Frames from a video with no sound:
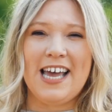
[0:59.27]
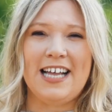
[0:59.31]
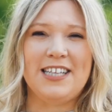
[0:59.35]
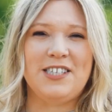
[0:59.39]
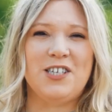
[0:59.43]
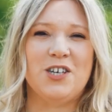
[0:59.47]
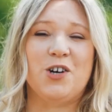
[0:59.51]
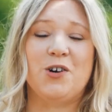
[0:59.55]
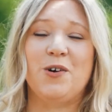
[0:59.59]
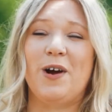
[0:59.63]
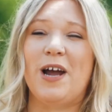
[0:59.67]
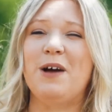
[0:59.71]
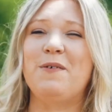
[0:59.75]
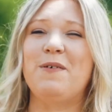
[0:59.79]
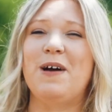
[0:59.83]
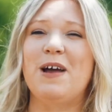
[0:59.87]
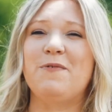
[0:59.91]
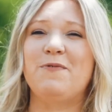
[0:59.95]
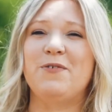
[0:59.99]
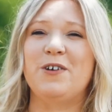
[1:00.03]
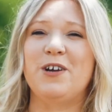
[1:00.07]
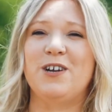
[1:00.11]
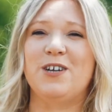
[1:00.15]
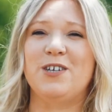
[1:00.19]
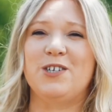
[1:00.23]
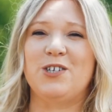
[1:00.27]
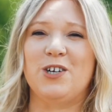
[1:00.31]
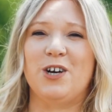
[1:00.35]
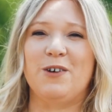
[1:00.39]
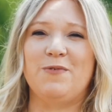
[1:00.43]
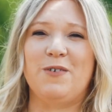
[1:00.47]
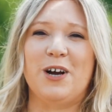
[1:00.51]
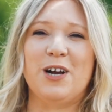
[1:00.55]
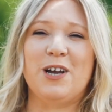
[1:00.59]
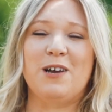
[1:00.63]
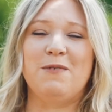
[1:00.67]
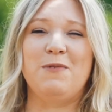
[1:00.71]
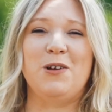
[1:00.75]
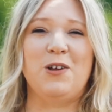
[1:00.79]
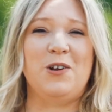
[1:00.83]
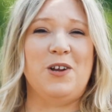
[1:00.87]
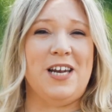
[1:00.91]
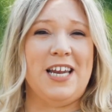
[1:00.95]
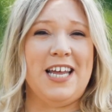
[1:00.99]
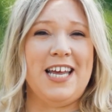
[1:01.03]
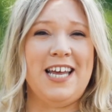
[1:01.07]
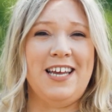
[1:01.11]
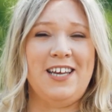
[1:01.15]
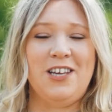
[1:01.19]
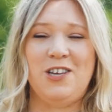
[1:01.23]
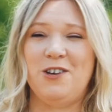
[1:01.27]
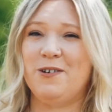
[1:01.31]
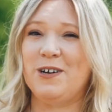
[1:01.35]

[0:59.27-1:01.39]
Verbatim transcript: It's a great way for you to serve our community.